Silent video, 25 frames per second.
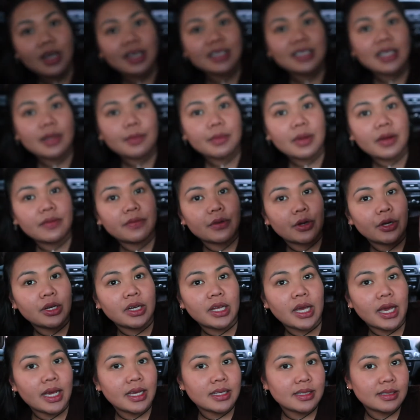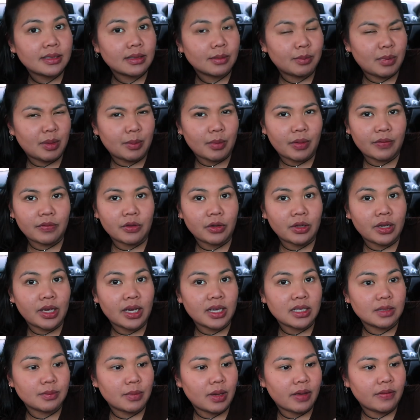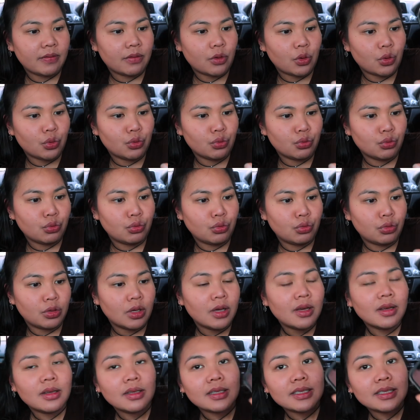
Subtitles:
you guys like my phone case? I mean, my phone case, my phone.